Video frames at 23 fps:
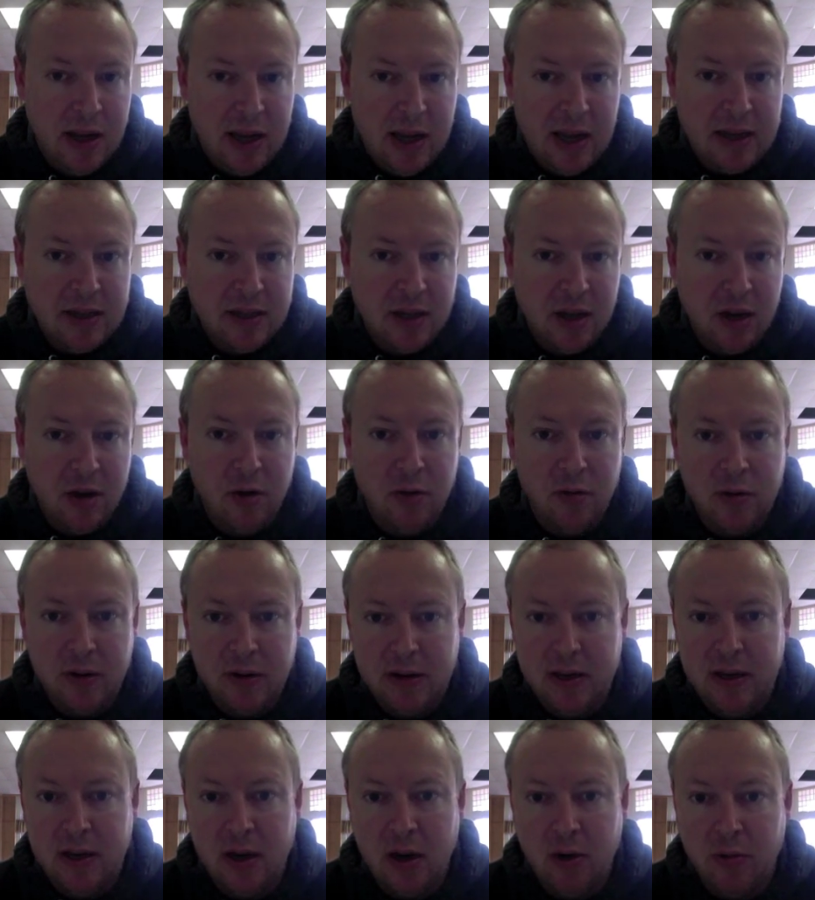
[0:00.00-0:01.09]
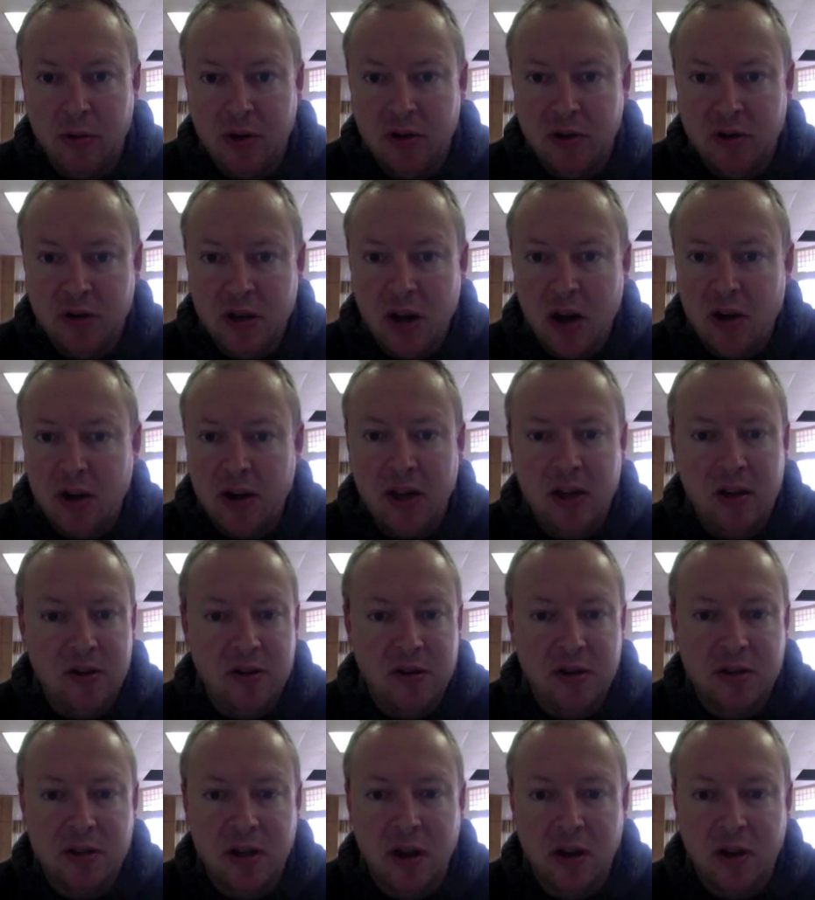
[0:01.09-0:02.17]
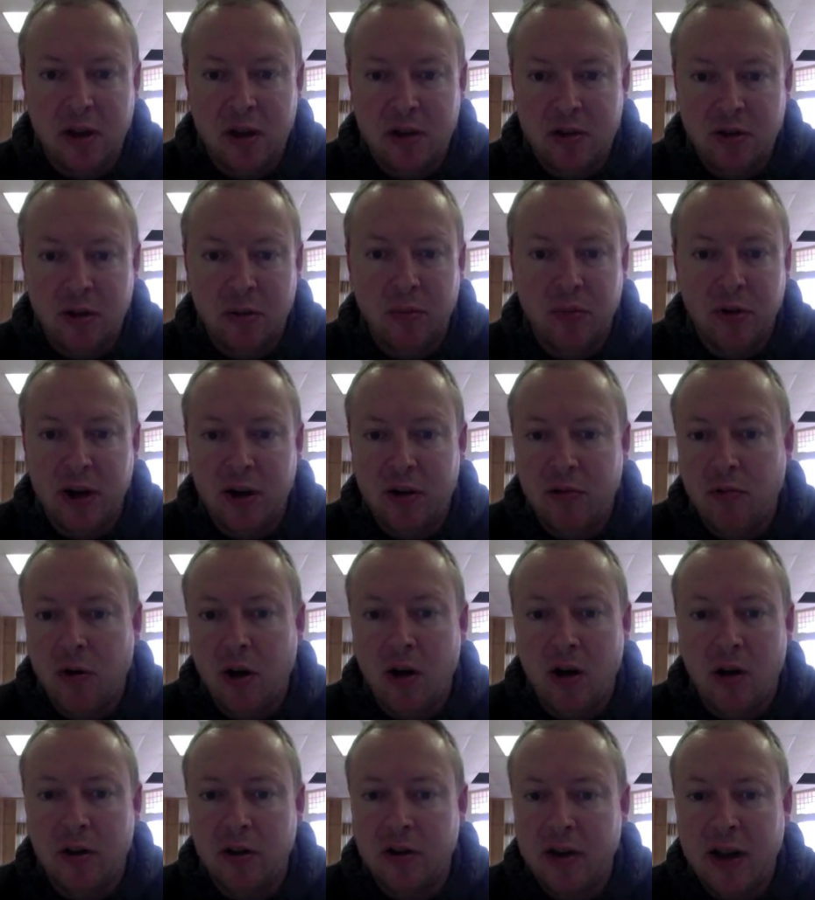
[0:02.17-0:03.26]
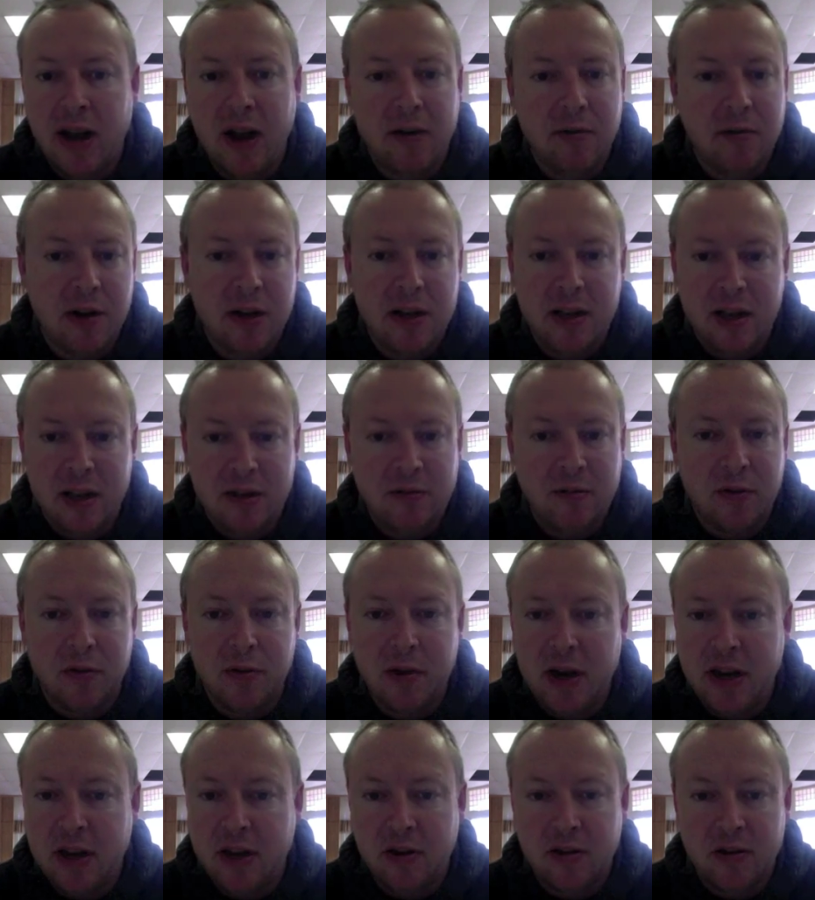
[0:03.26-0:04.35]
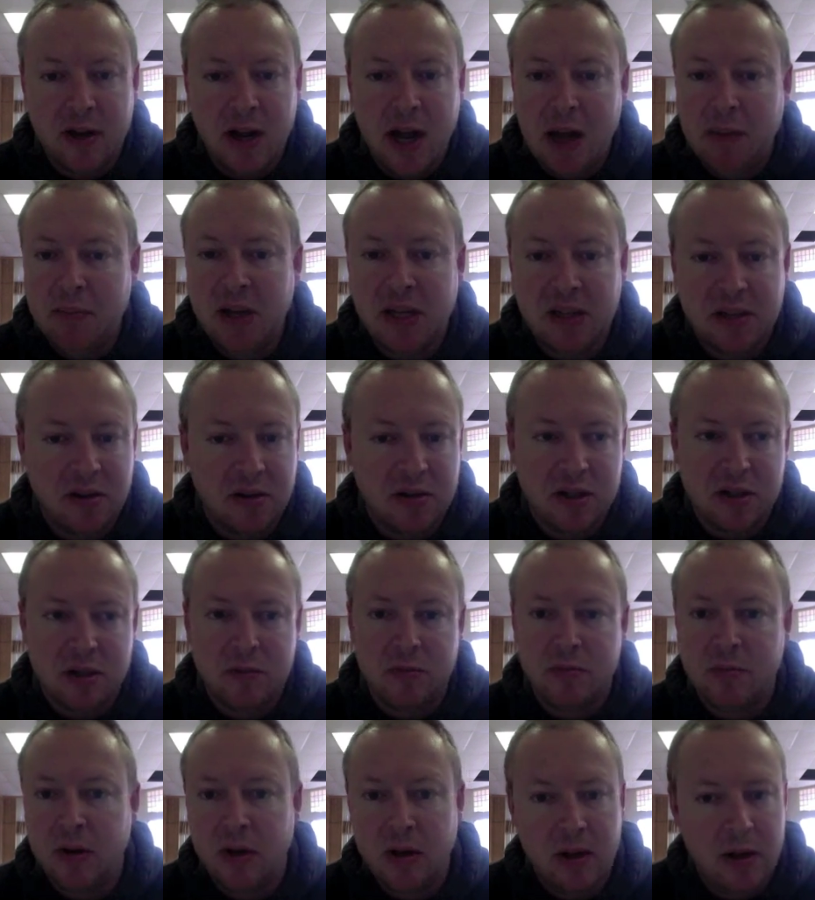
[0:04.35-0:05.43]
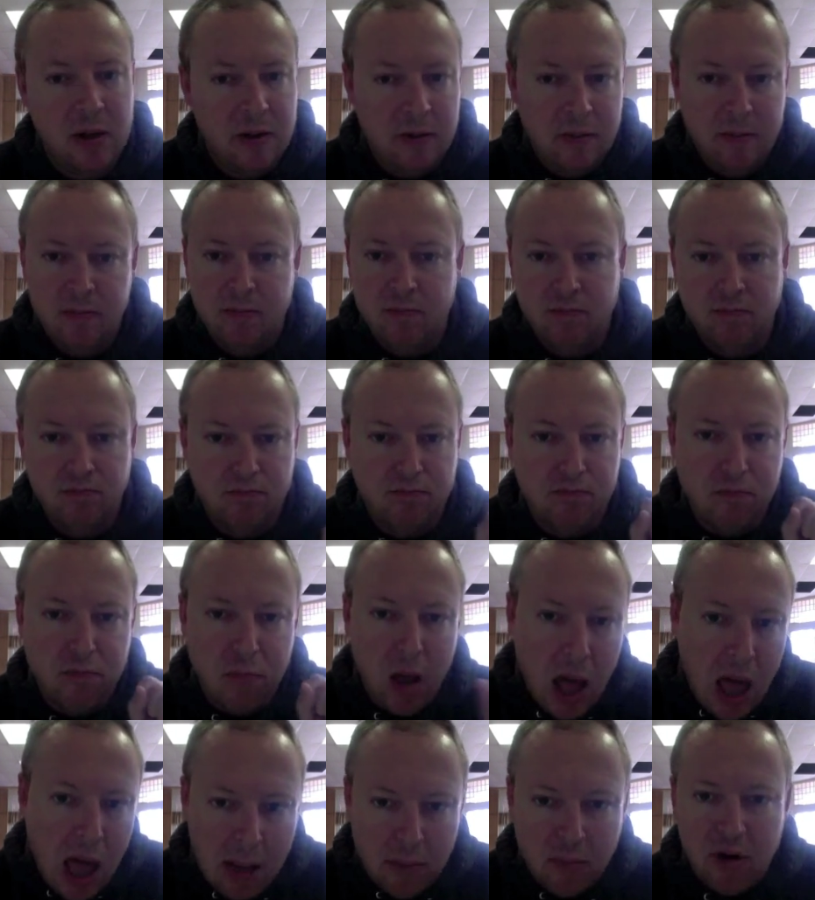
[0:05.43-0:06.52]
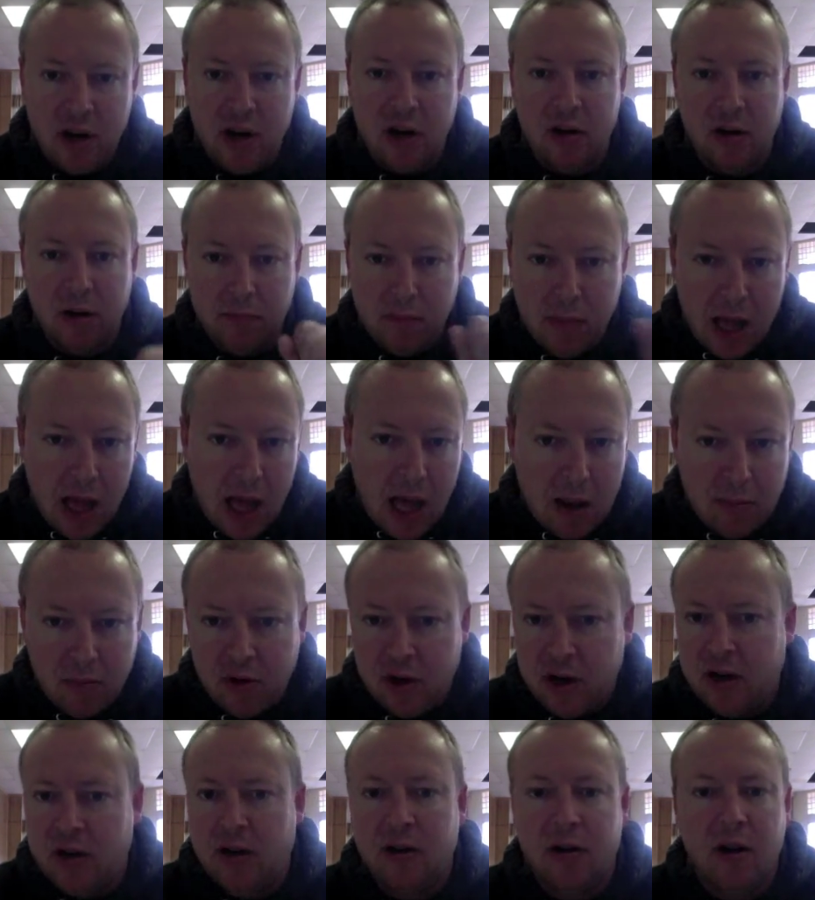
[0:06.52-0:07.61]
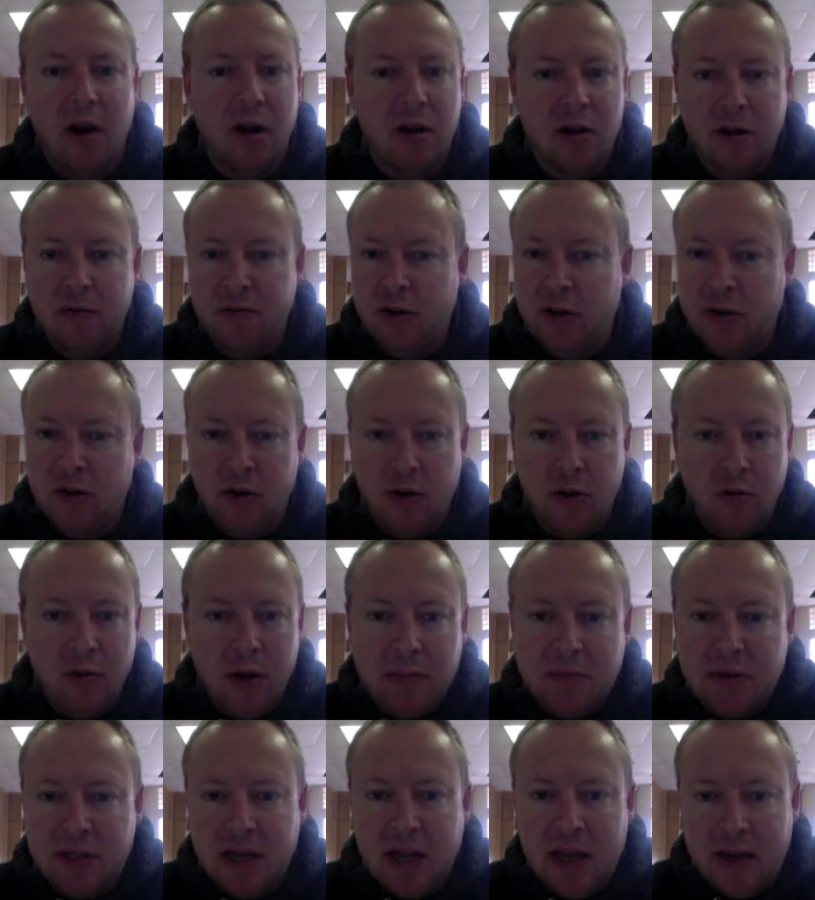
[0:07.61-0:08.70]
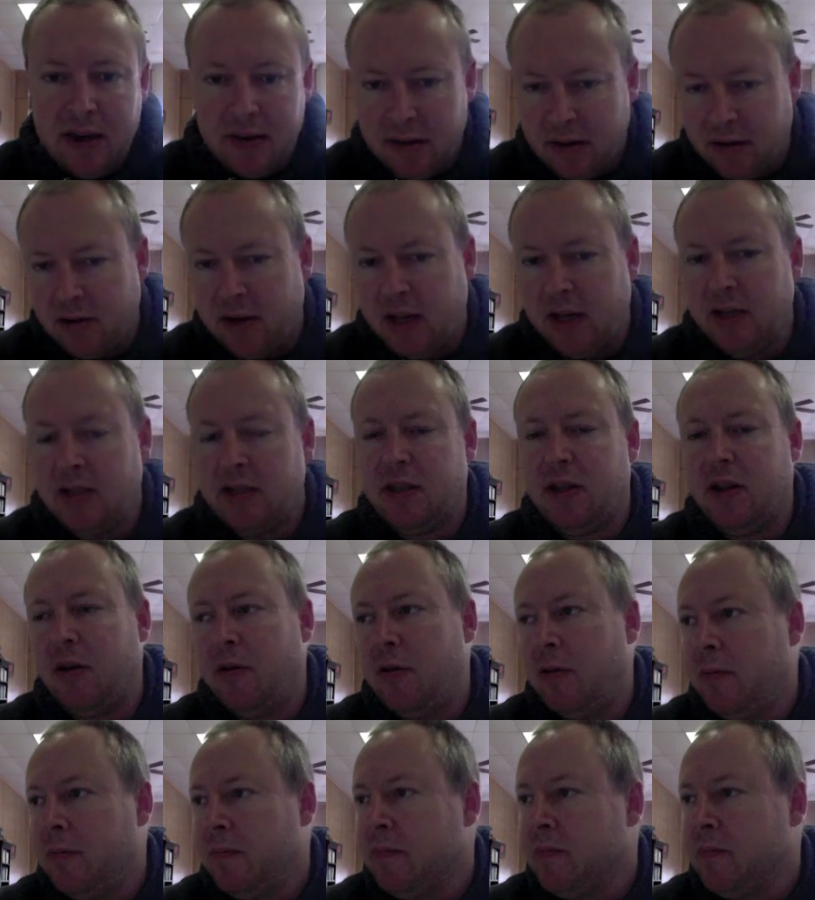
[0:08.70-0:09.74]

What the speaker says: And so, when you're just talking to a brick wall. They're not really even reading your comments. They're just Bob Whitaker all over your whole website. Okay, so